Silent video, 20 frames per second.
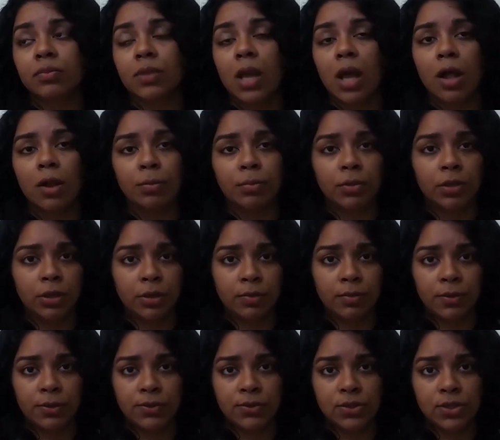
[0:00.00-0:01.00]
help the
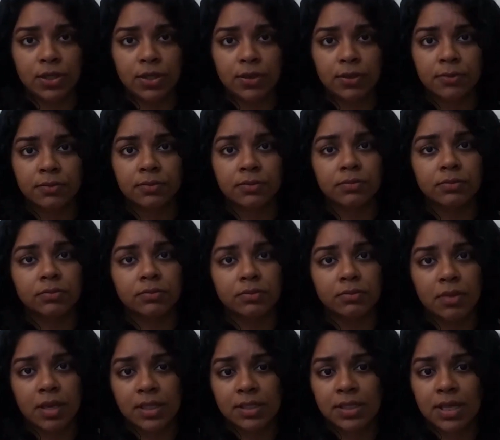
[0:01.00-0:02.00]
abuser by